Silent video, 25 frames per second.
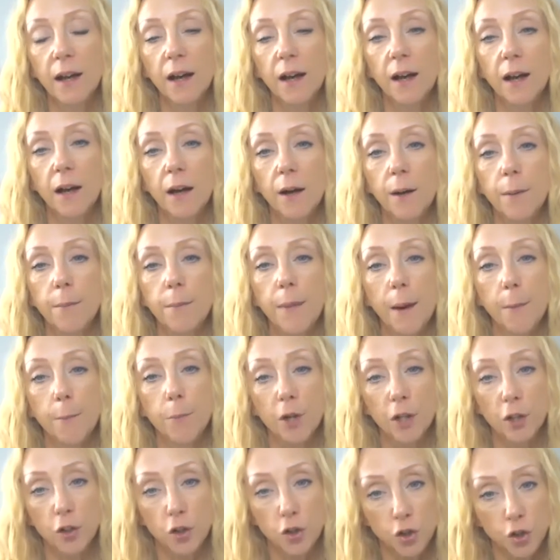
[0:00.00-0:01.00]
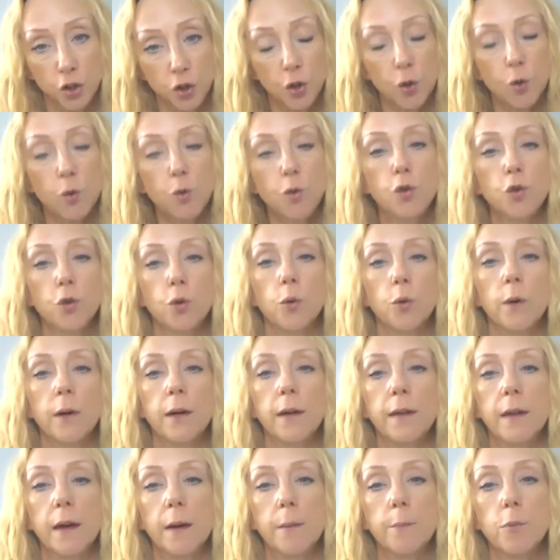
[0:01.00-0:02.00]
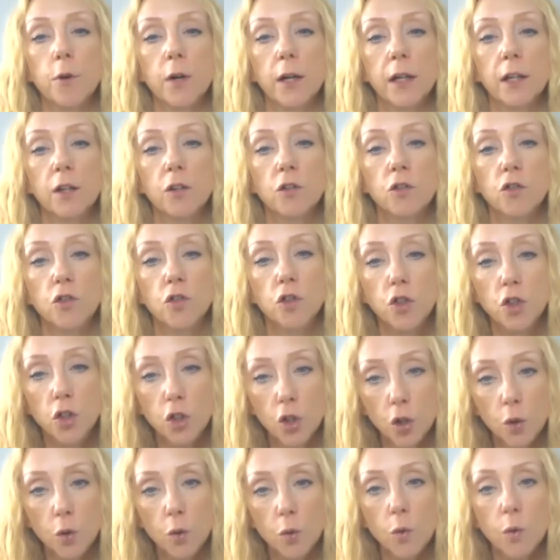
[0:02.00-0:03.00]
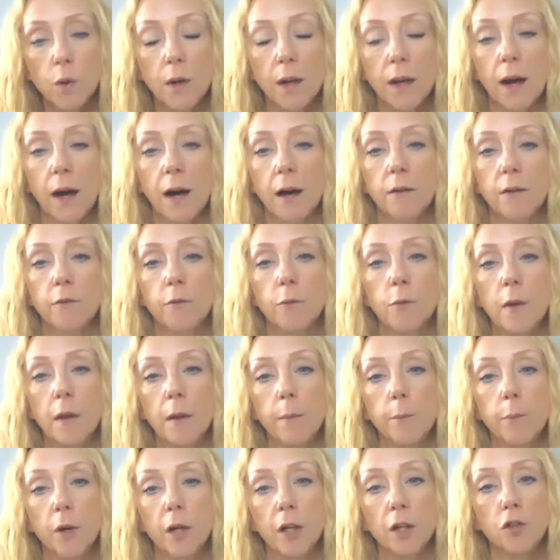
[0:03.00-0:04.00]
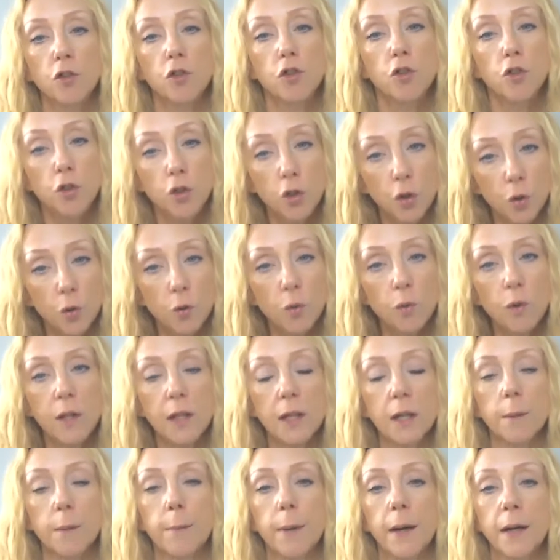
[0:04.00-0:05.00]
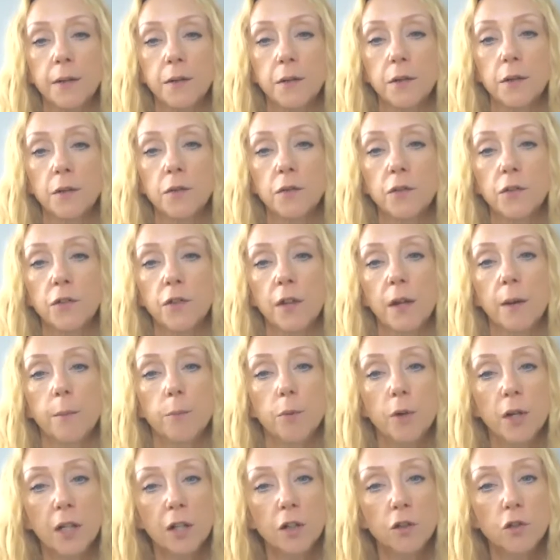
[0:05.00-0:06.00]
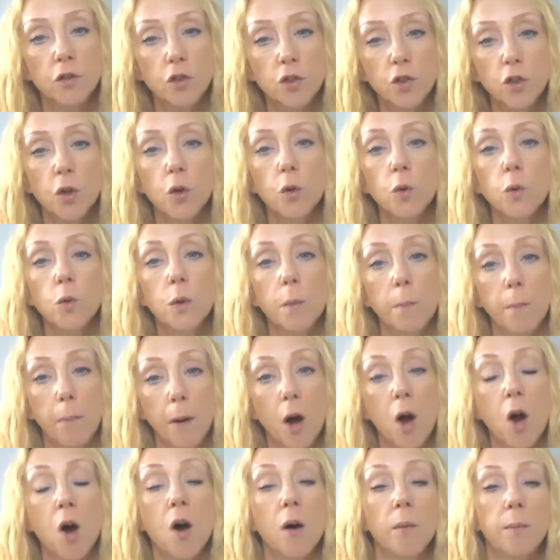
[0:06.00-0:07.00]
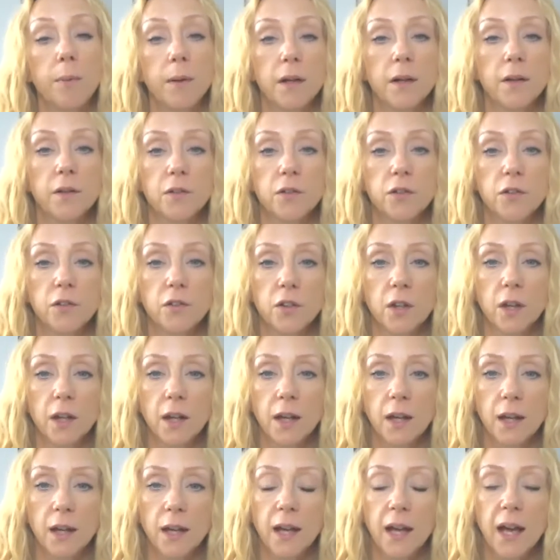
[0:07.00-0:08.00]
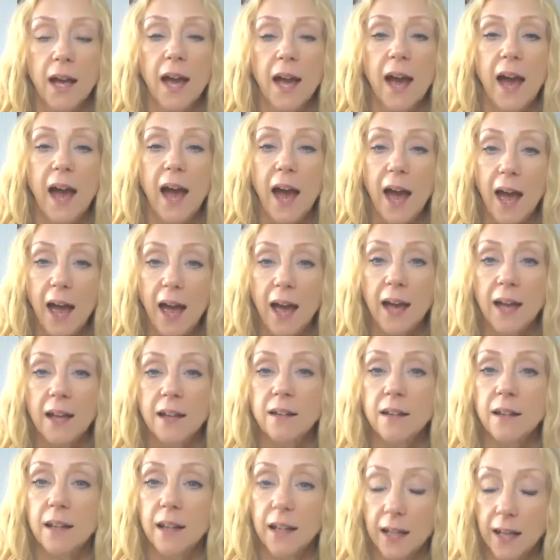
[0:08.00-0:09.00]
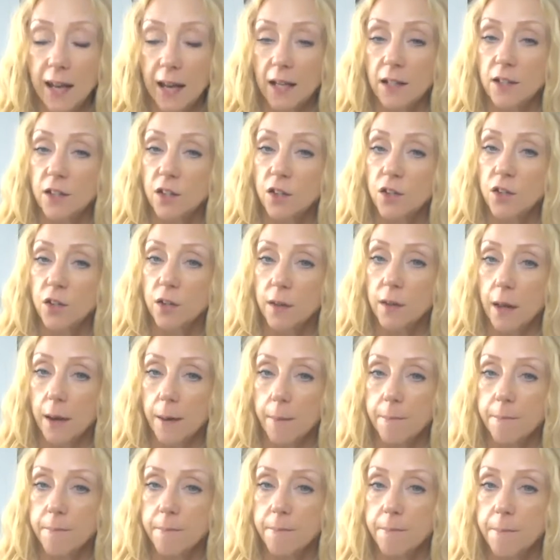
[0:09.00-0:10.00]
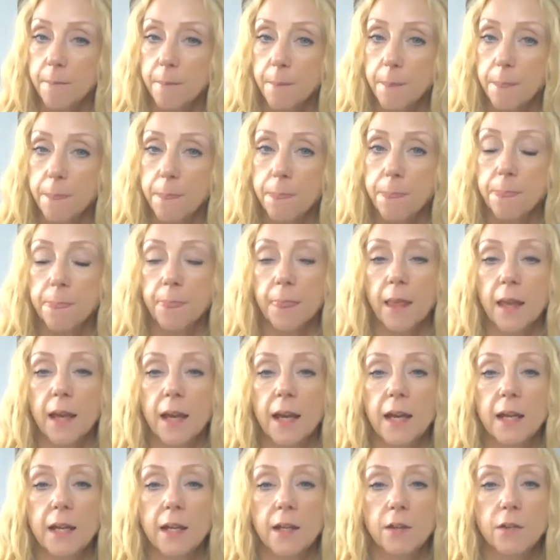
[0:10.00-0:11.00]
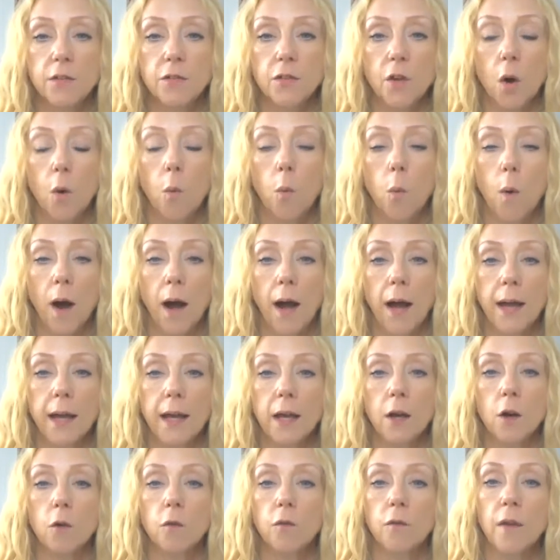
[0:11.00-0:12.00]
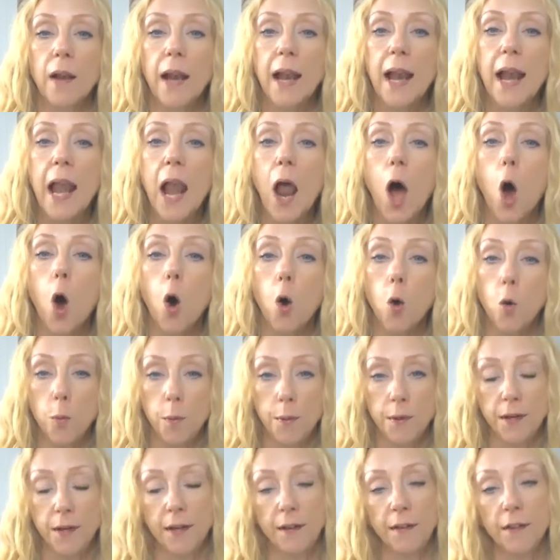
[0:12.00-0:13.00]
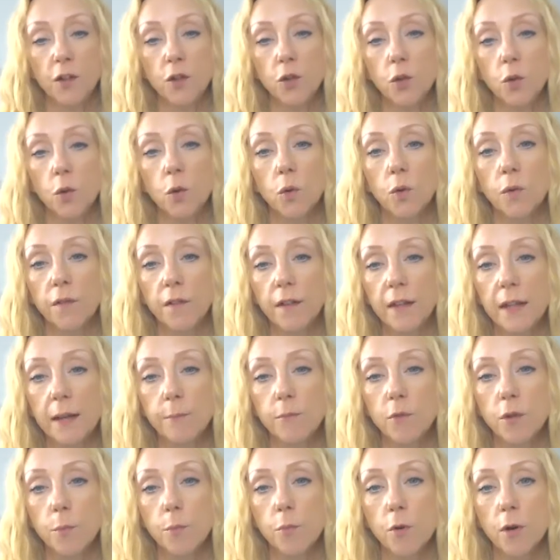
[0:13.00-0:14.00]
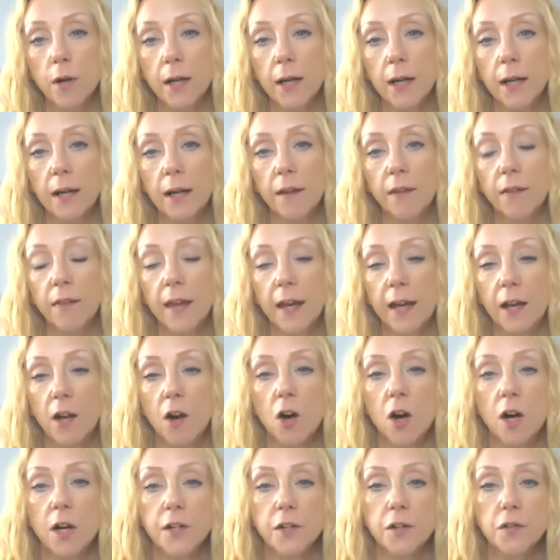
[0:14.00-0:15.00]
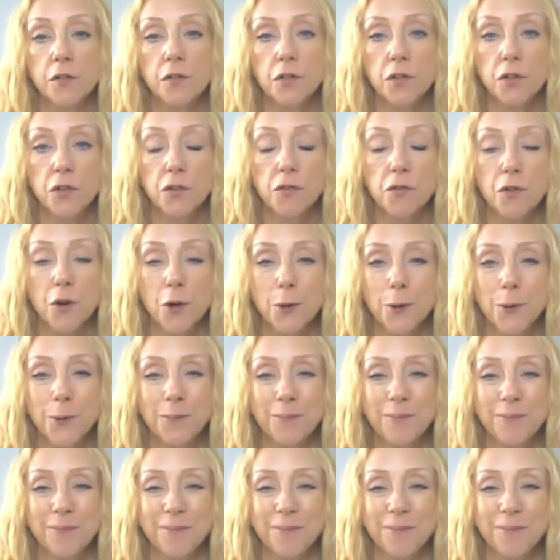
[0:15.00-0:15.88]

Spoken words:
That brings you joy, that brings you love, that brings you the abundance, that brings you the purpose. And connecting to them is a way of opening the door for them to bring their guidance through.